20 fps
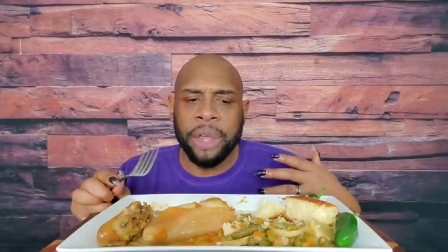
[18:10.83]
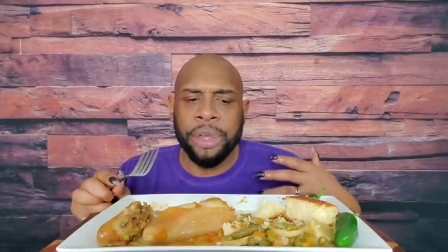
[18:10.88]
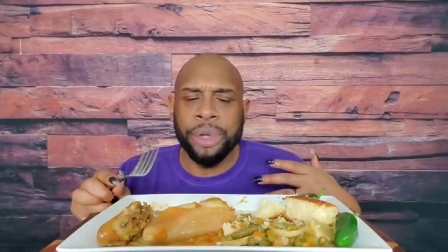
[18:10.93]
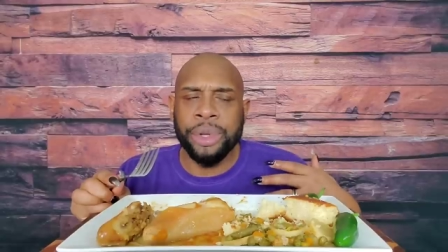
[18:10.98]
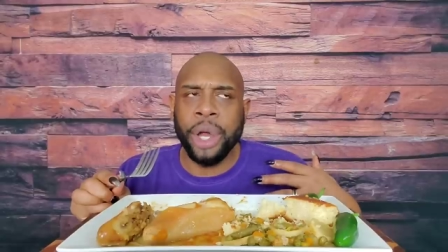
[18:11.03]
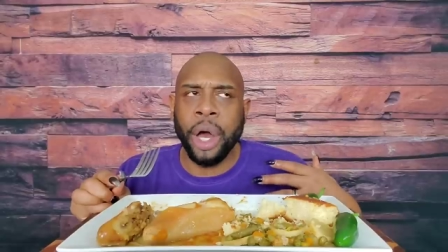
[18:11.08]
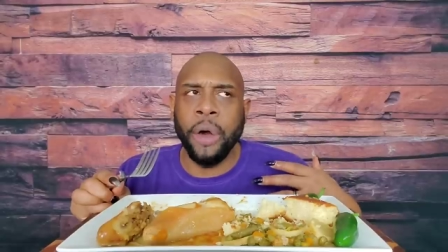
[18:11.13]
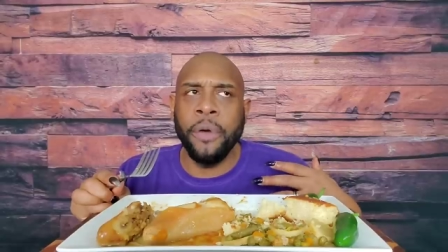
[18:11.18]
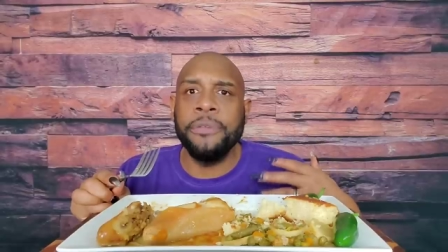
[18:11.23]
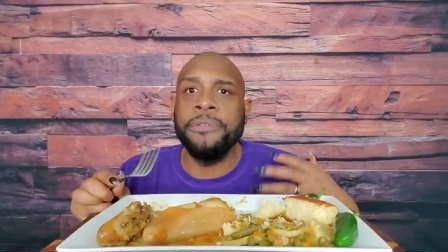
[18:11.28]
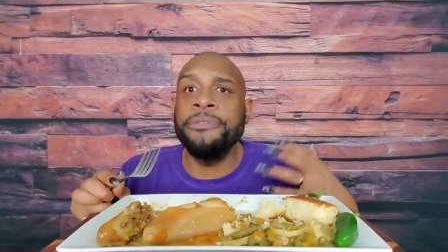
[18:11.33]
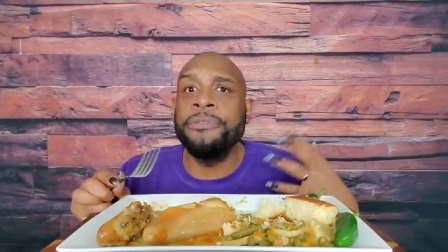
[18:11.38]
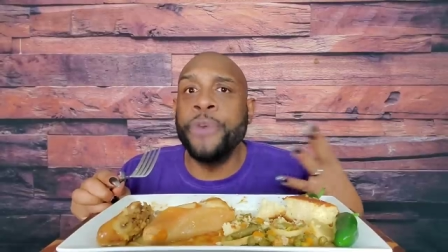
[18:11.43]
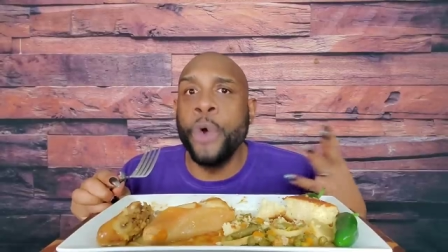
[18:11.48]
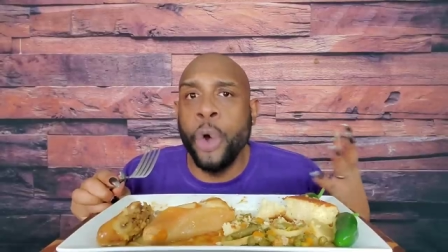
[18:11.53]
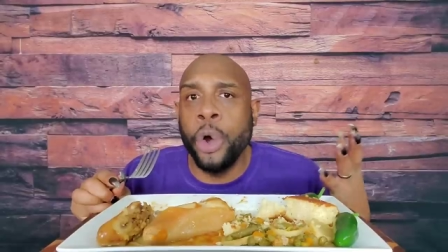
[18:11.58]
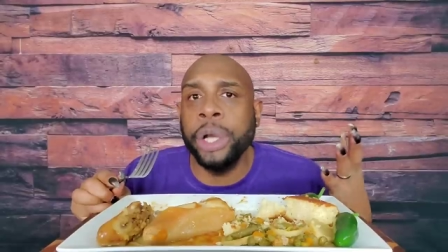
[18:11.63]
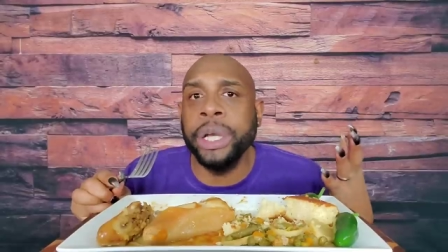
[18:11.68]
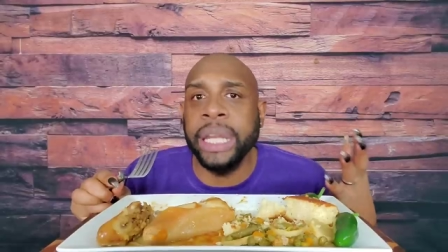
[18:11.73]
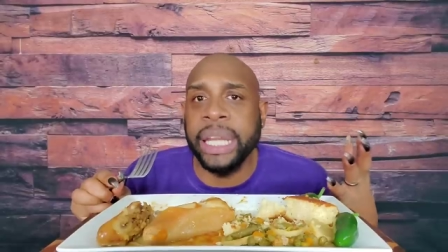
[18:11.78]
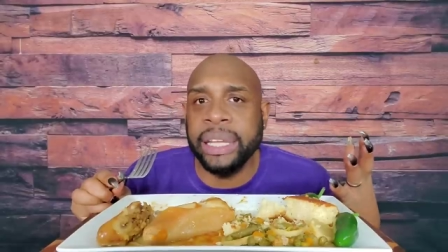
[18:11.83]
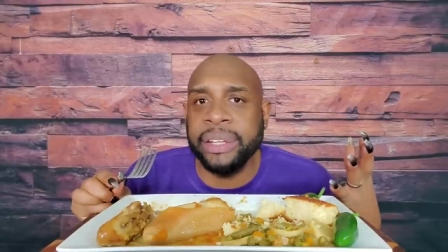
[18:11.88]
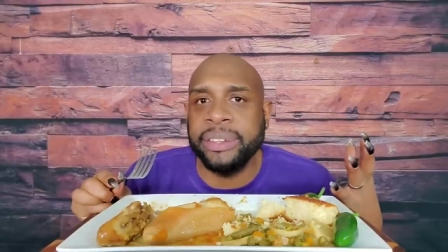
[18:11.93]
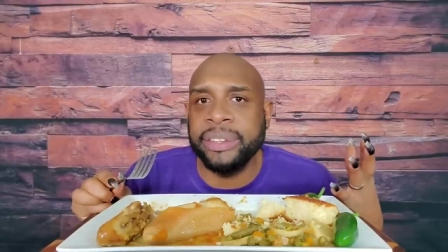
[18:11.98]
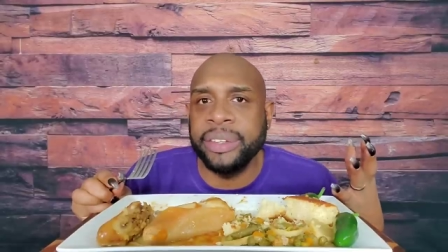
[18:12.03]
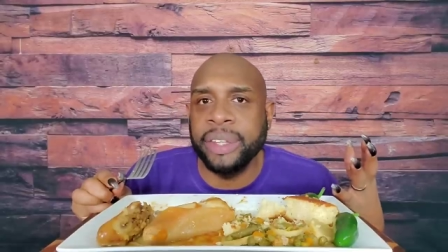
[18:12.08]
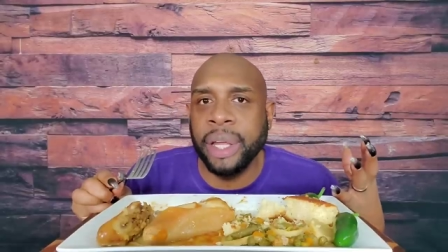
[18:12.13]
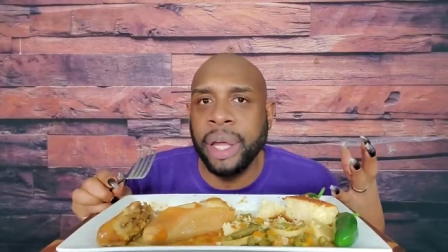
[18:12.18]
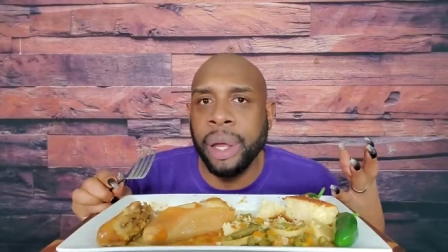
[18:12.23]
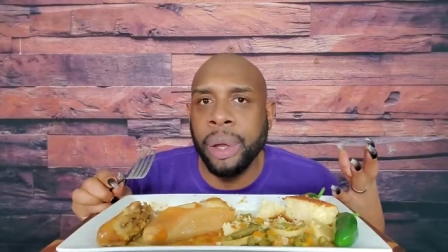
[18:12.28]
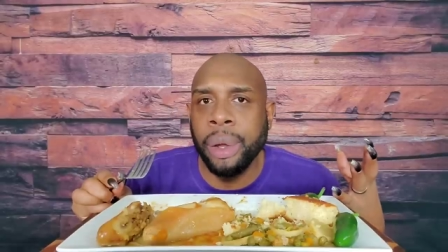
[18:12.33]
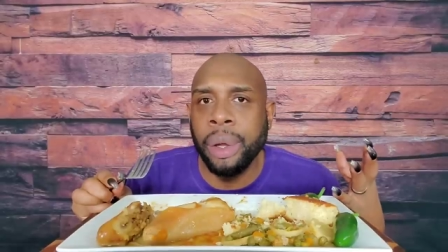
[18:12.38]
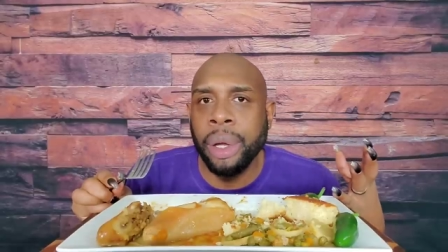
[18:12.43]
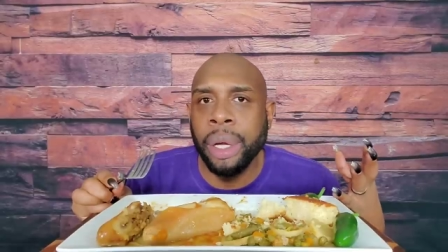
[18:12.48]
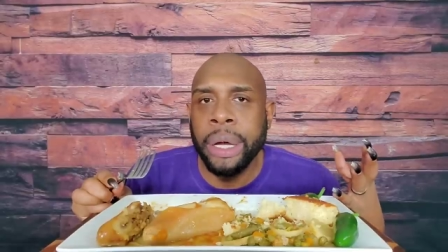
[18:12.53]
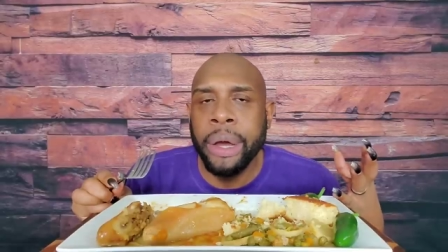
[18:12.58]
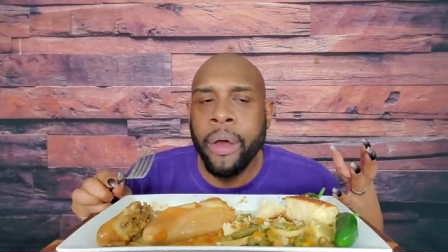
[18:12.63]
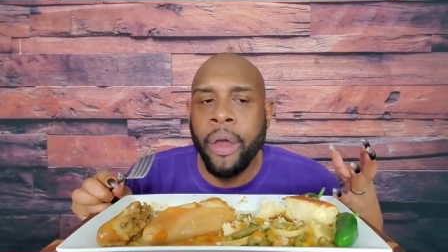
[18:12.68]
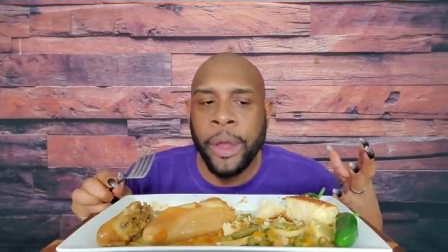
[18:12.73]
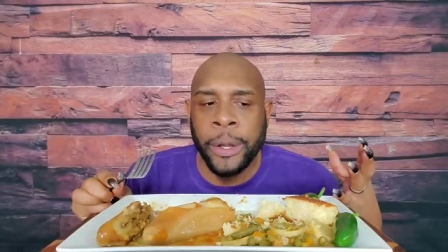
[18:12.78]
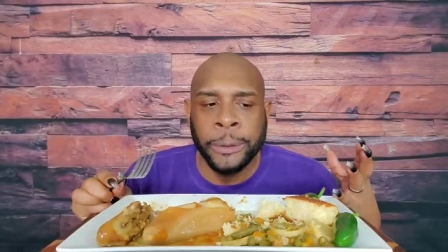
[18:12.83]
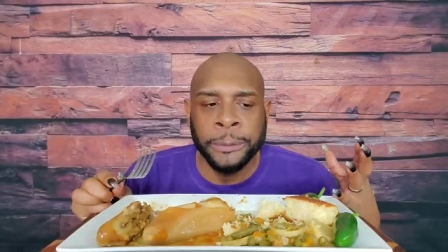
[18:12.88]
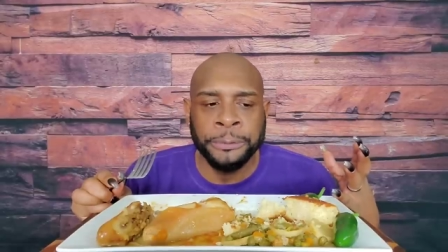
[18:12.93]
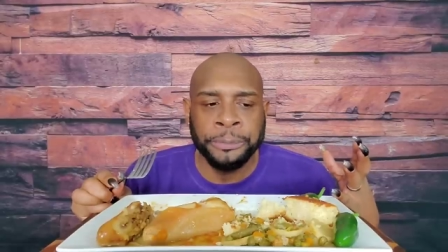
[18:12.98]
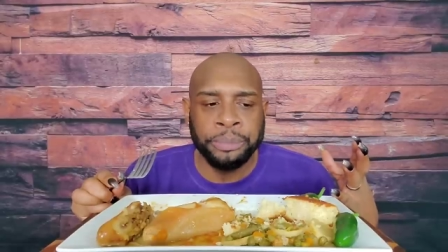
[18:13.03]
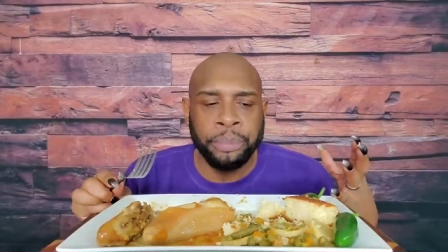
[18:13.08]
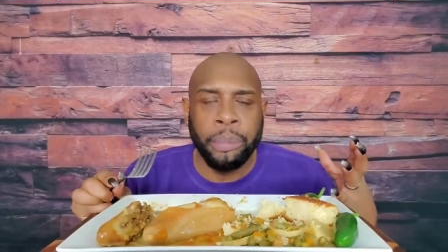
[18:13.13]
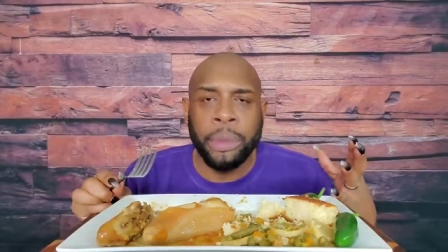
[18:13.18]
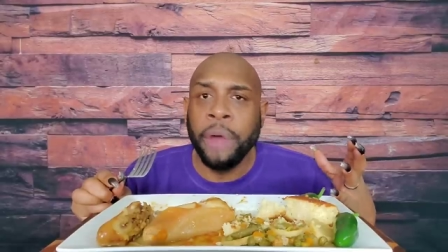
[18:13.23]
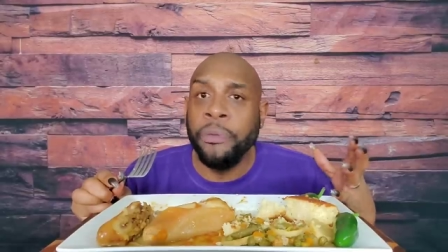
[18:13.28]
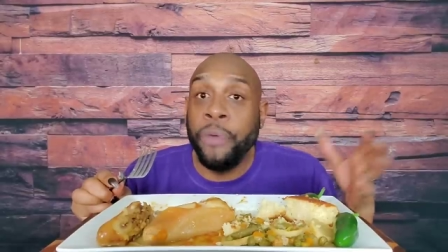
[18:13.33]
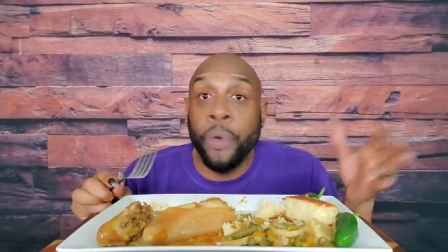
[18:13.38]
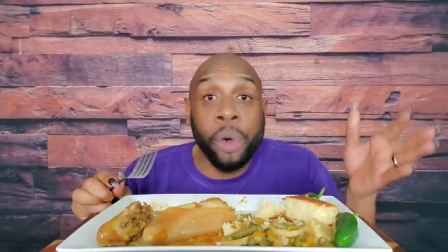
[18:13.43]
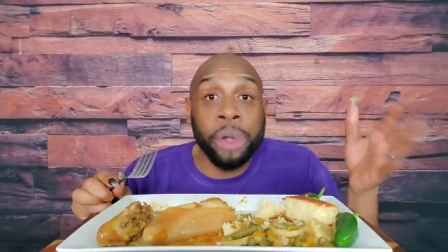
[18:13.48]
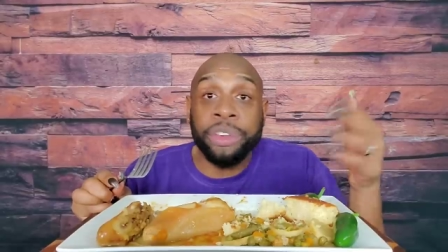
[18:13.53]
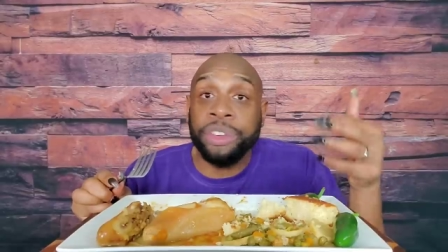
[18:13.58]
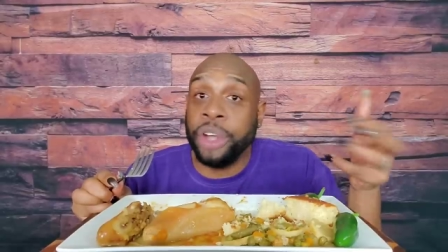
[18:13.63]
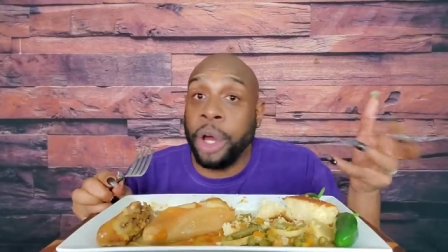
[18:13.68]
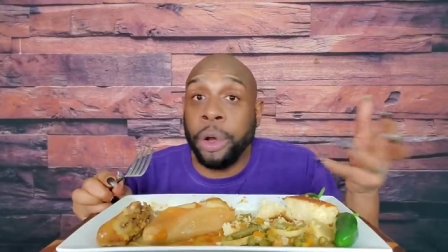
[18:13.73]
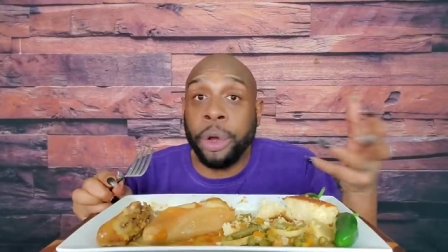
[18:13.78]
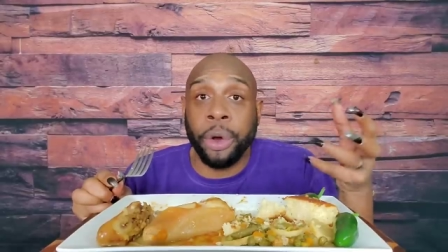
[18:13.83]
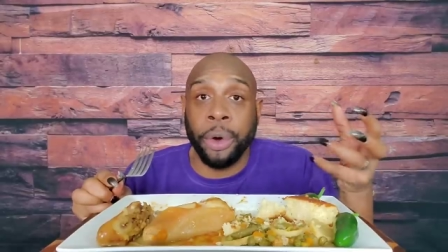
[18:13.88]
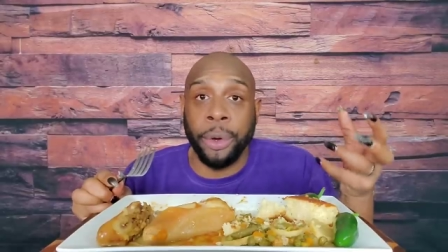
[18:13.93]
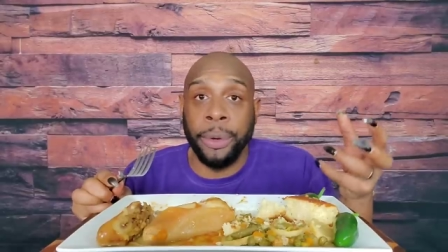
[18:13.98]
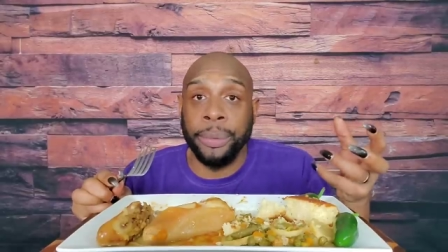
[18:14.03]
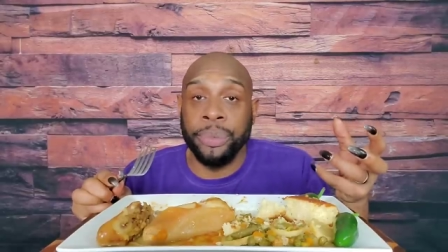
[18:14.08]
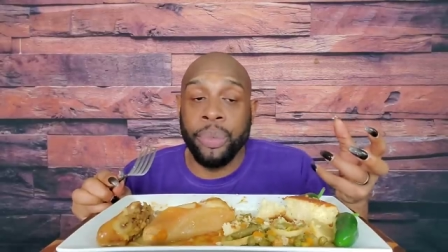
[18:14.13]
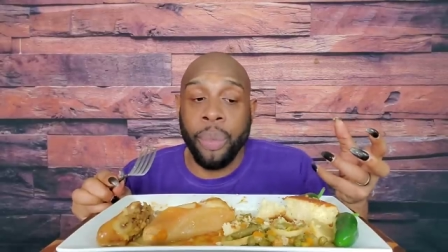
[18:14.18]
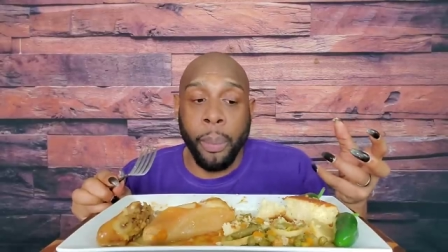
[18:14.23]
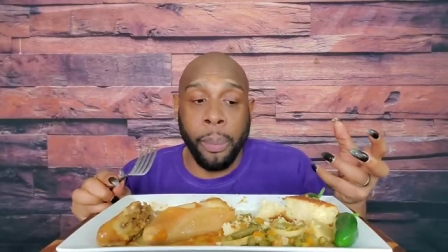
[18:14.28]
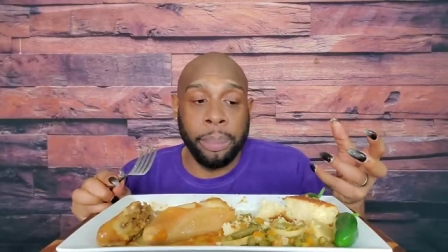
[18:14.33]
you know, fullness, full circle